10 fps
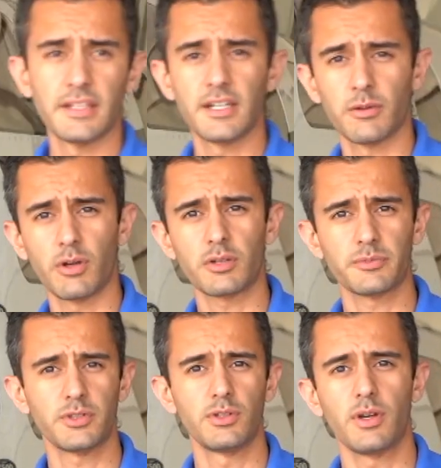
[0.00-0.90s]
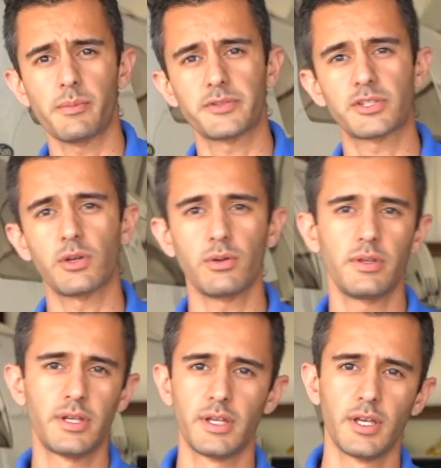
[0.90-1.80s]
Hey there, welcome to a new episode.
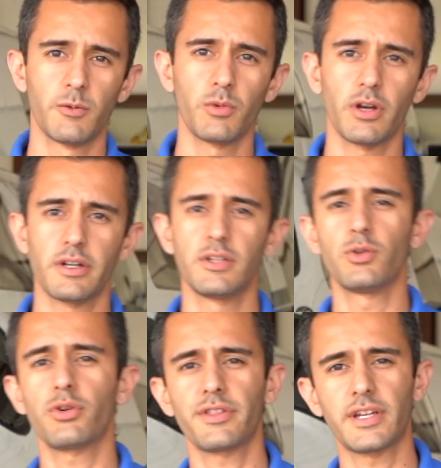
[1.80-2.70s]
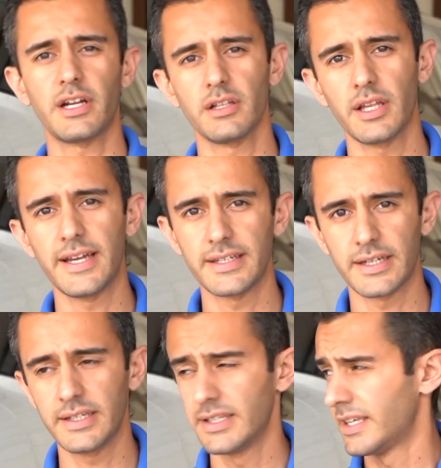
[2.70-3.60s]
We are in North
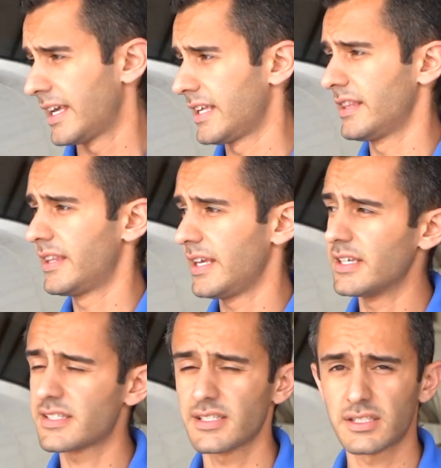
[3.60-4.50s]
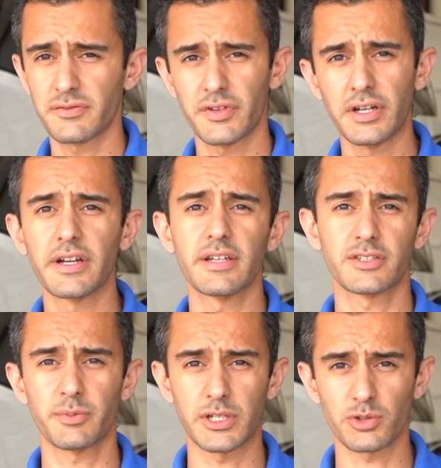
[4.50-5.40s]
Carolina, and this is a very
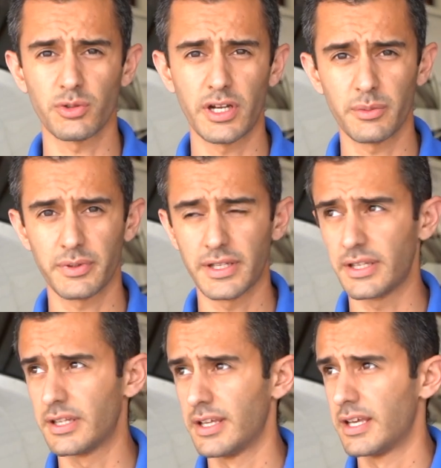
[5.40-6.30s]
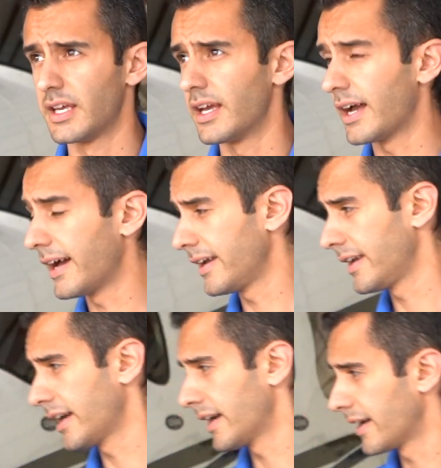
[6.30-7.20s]
special airplane.
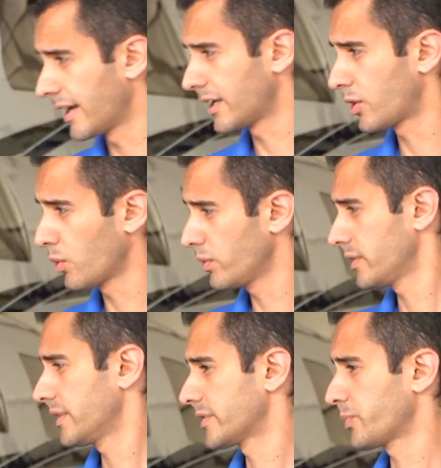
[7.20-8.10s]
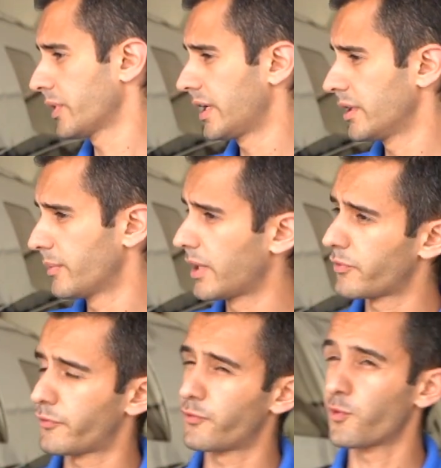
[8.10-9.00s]
I coded this plane
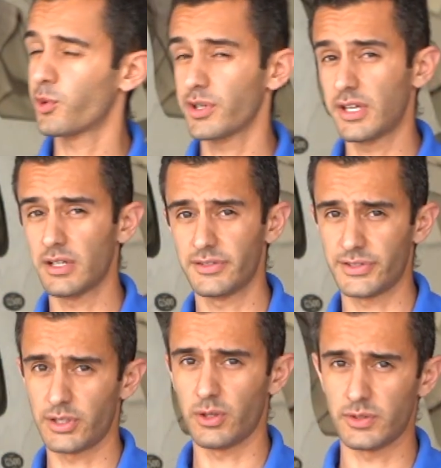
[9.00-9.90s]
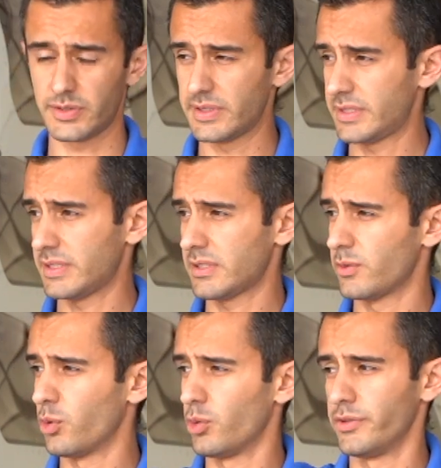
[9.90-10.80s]
about 4 years ago, so this is an
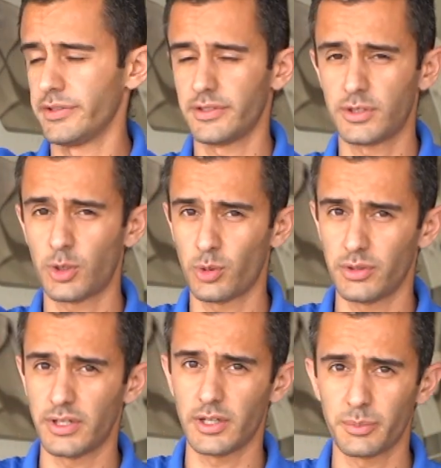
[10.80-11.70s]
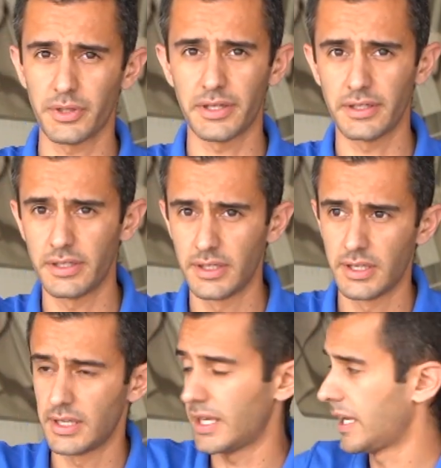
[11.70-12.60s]
older coded airplane.
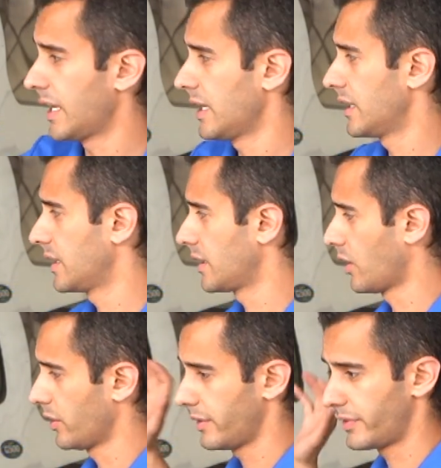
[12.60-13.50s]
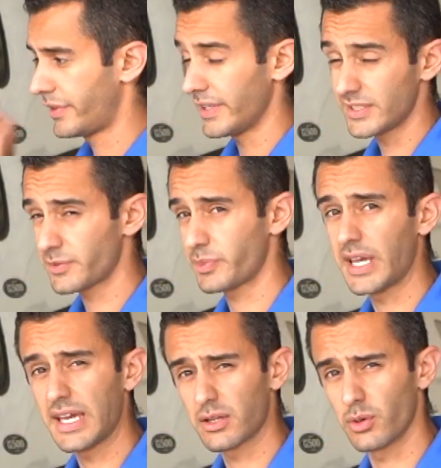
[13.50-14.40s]
And on this
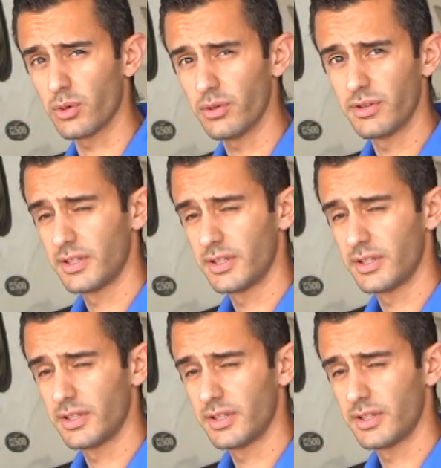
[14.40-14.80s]
panel,